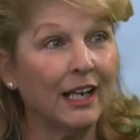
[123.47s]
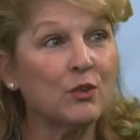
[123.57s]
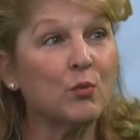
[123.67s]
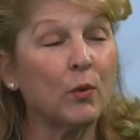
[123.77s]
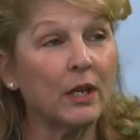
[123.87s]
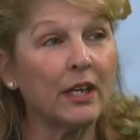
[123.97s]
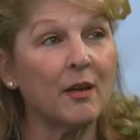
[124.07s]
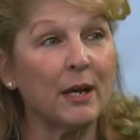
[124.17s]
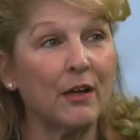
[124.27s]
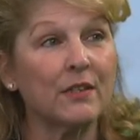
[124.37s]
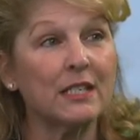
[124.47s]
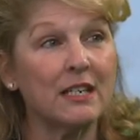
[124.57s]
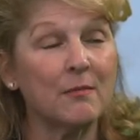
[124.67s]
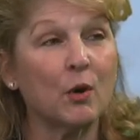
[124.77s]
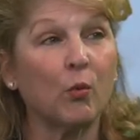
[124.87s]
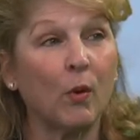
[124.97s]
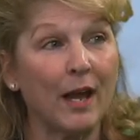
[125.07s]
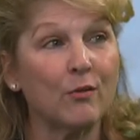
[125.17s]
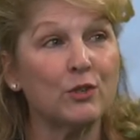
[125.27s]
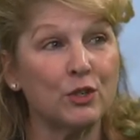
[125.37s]
It's really about the team
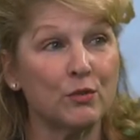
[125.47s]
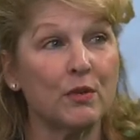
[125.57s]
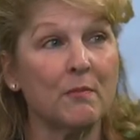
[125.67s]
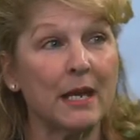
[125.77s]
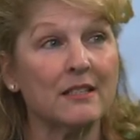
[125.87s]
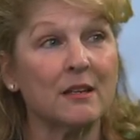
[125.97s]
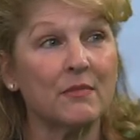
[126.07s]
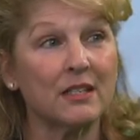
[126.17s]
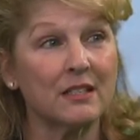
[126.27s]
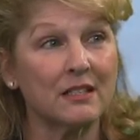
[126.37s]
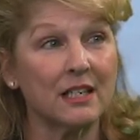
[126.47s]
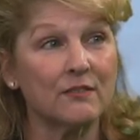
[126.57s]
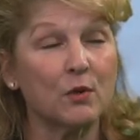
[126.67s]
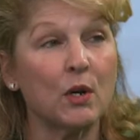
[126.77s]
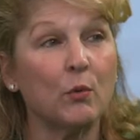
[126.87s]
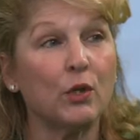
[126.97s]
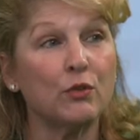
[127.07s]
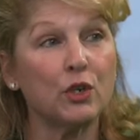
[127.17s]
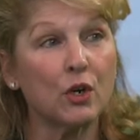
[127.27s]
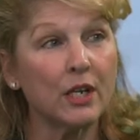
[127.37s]
around you that makes something successful. And when
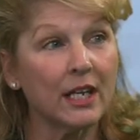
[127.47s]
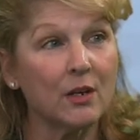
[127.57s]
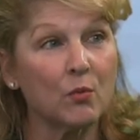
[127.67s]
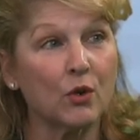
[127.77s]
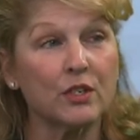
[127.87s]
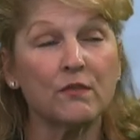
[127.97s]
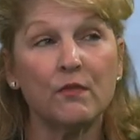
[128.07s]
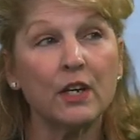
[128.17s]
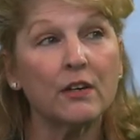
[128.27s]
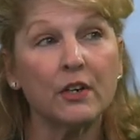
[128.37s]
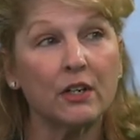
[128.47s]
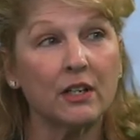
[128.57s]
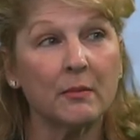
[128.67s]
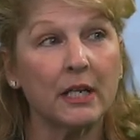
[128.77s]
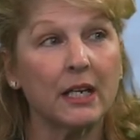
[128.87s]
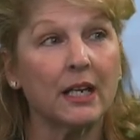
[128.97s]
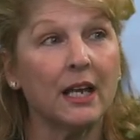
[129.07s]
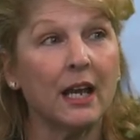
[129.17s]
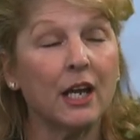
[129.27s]
you turn it inward, it's very, very limiting.